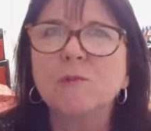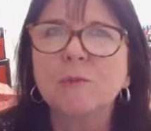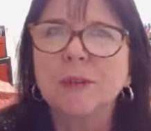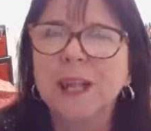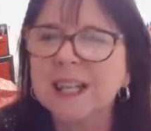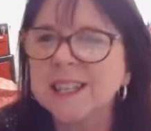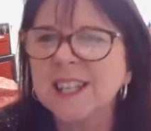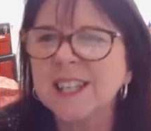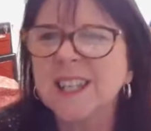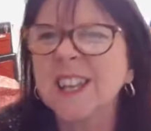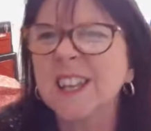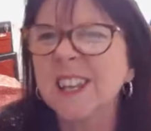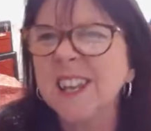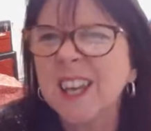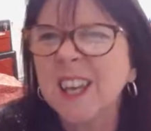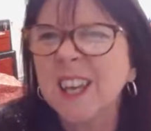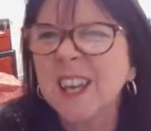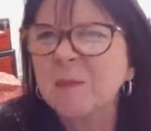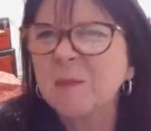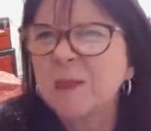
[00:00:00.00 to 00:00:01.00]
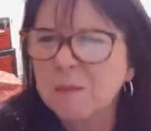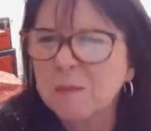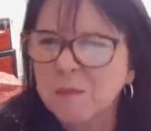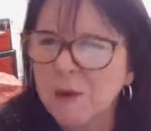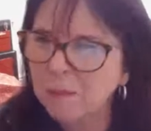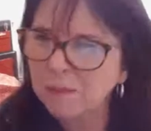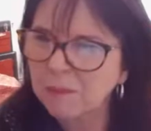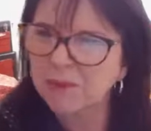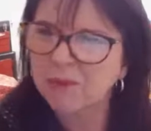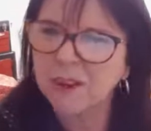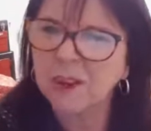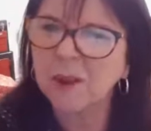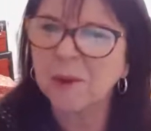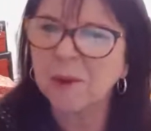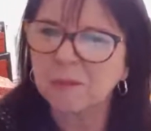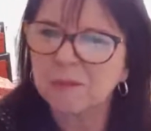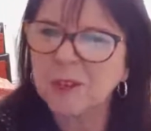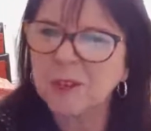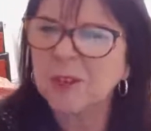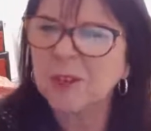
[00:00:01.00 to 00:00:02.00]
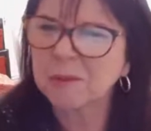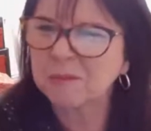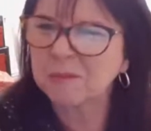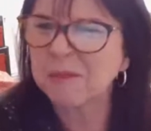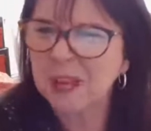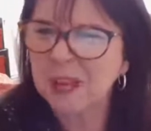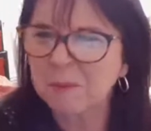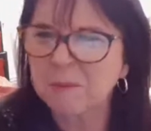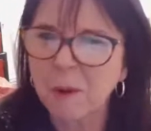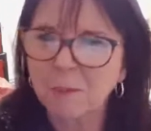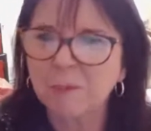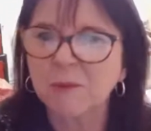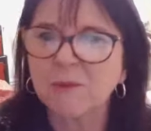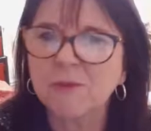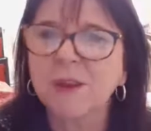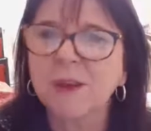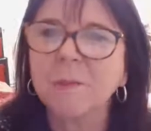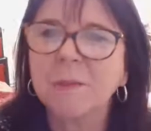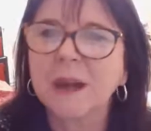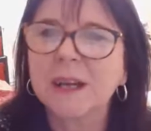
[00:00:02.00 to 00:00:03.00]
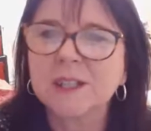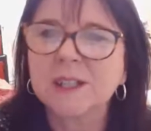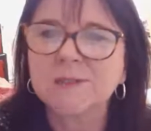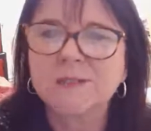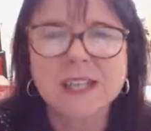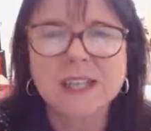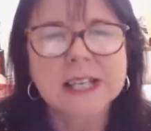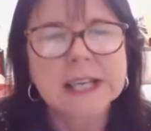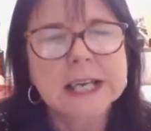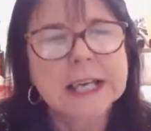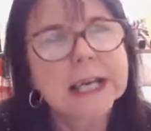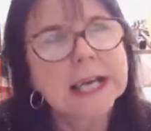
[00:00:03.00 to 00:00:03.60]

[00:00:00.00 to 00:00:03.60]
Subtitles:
But I didn't think it was a proper film. You couldn't make a proper film out of it.